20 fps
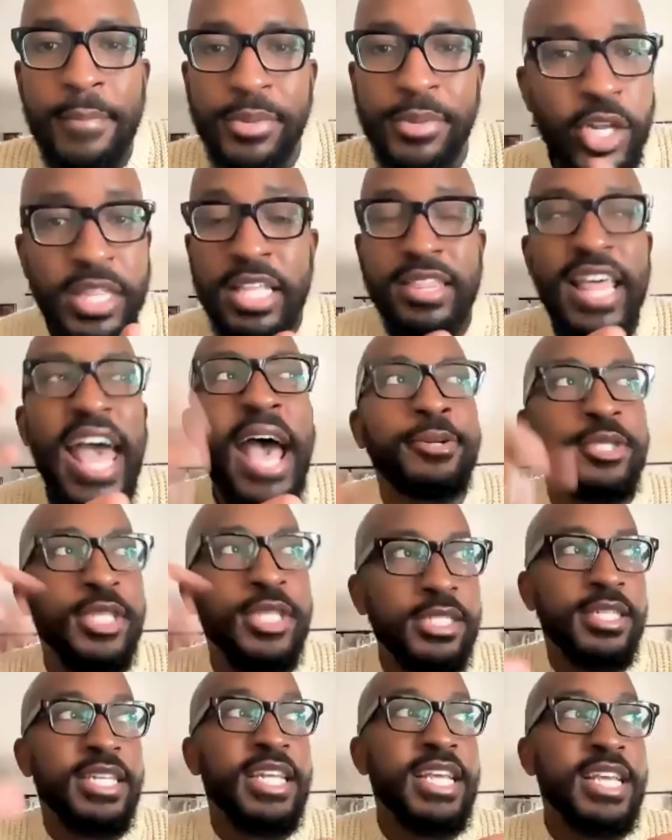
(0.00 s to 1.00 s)
So I think that was the
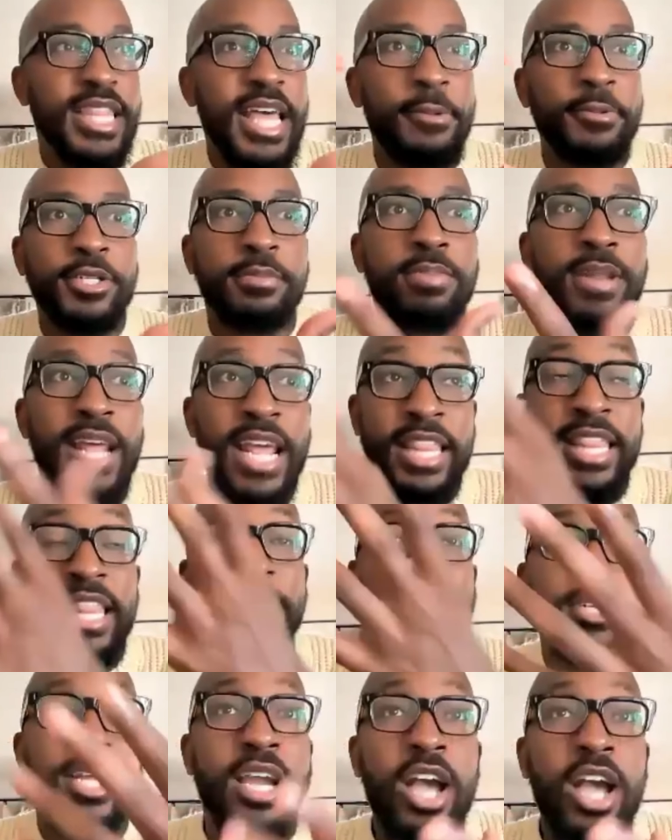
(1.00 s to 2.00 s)
seed that was planted. I
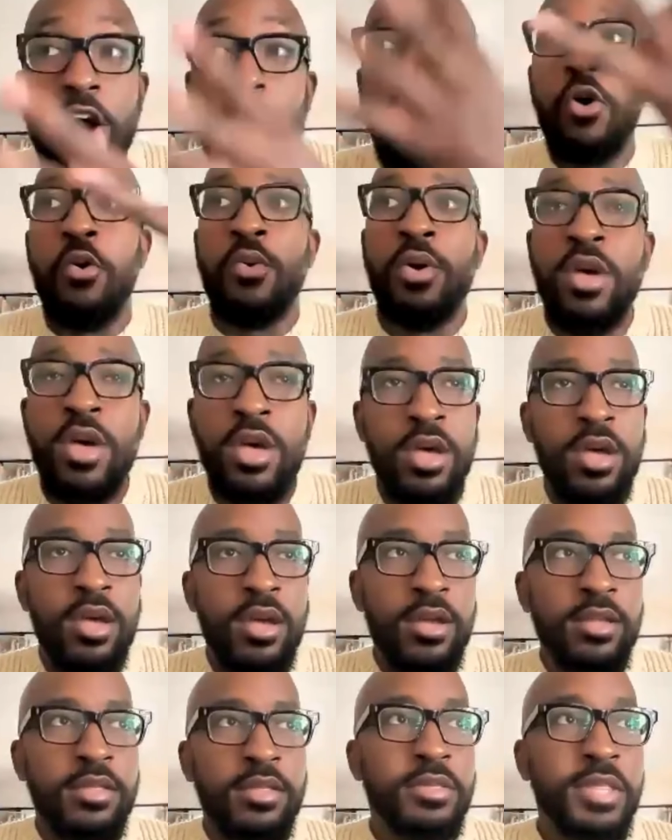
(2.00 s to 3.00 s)
was like, oh,
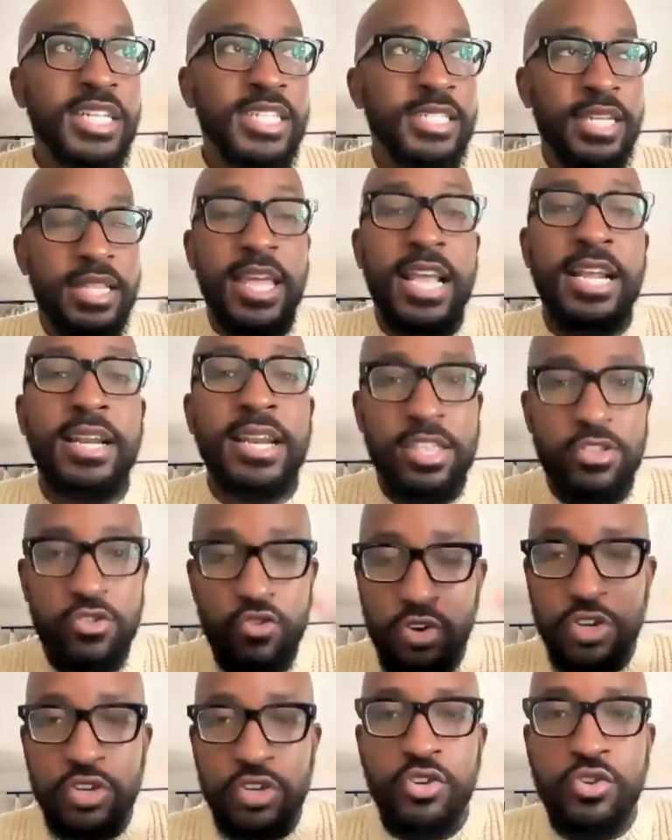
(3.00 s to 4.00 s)
this is a thing that you
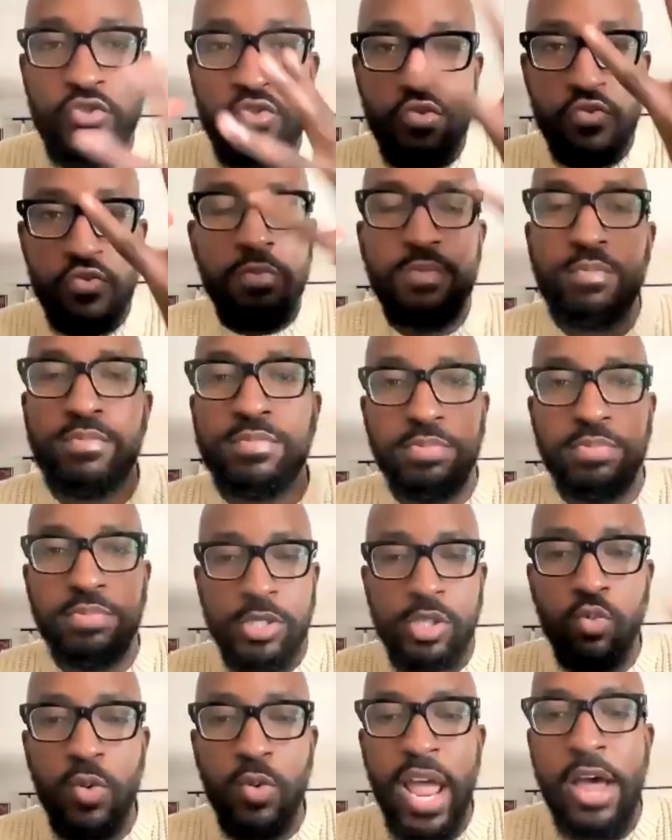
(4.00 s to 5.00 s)
can do
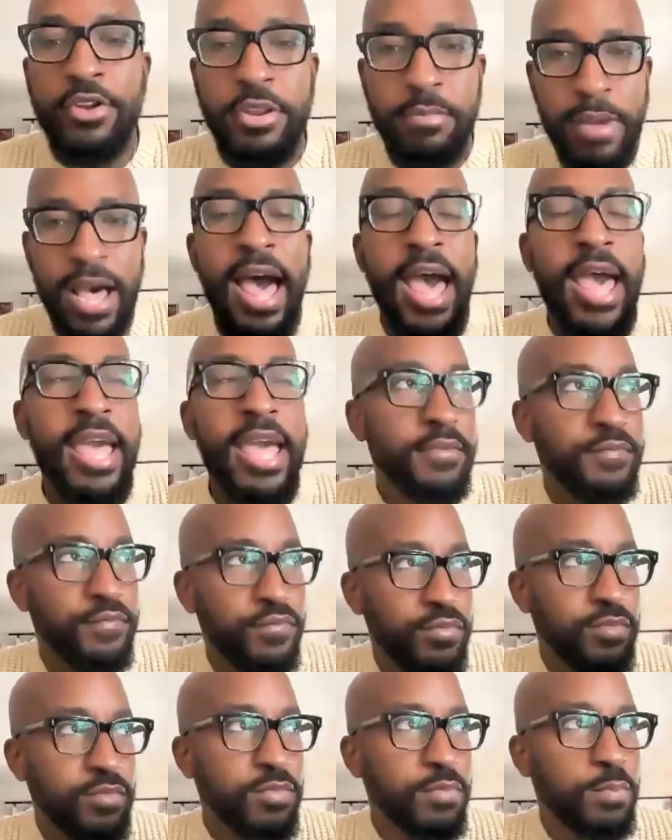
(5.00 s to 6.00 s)
surrounded by
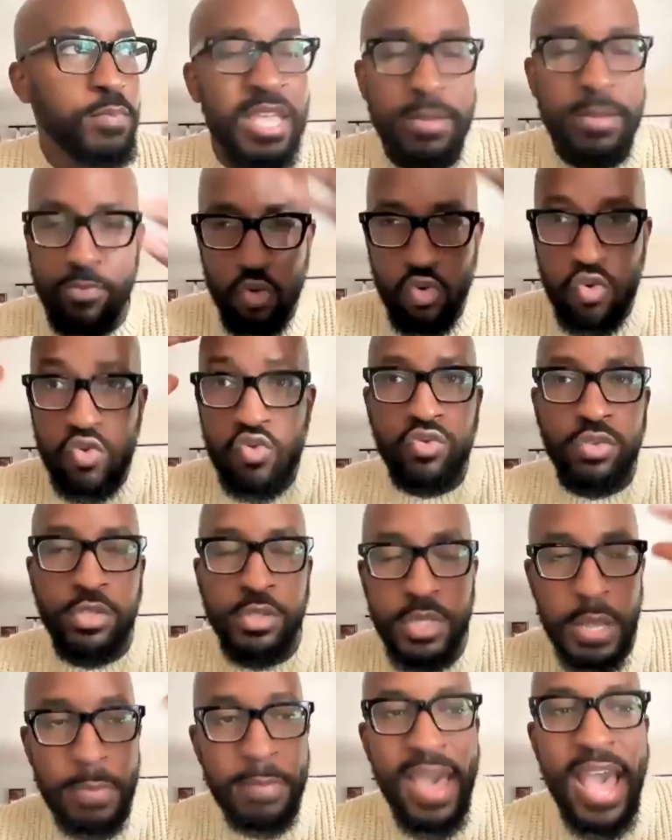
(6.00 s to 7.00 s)
people whose
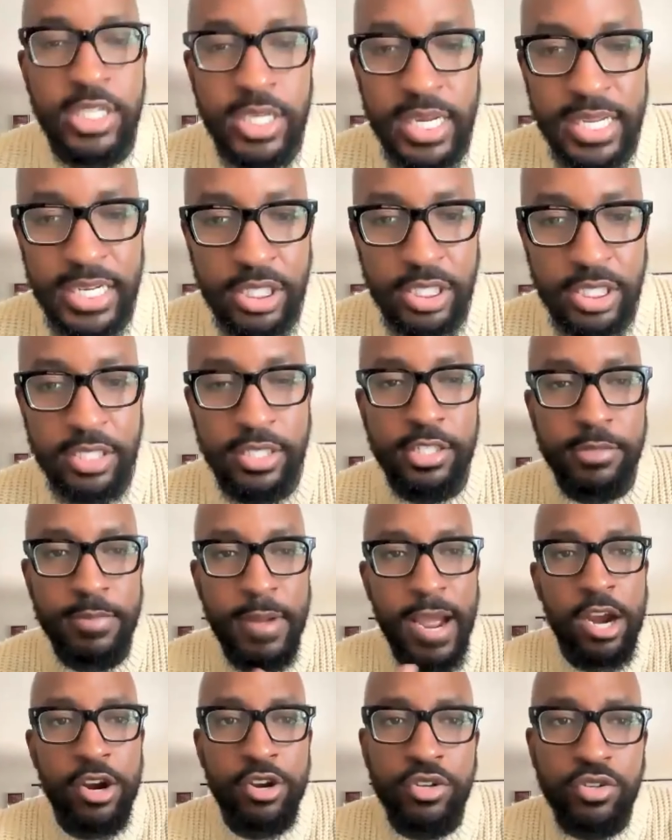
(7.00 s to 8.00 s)
imaginations
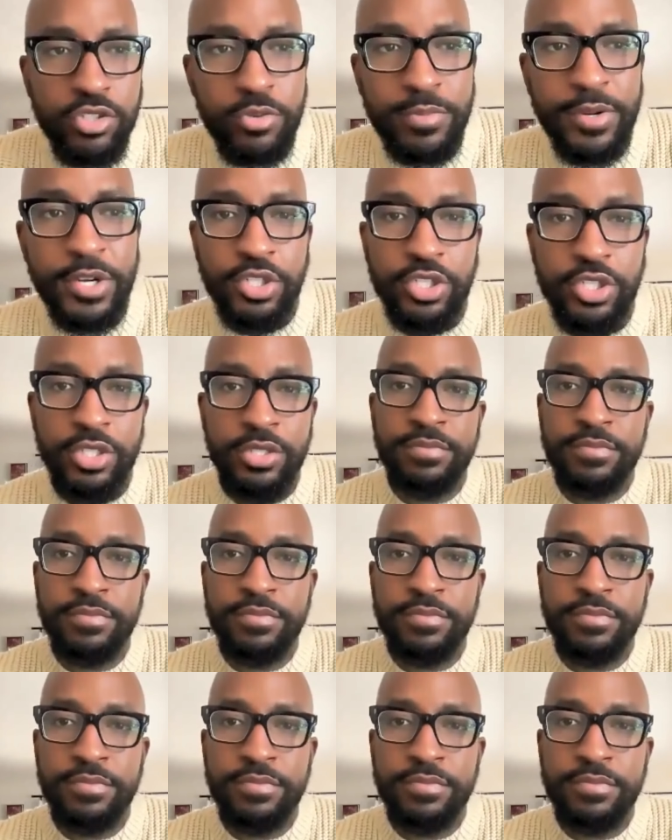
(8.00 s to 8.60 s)
inspire you so much.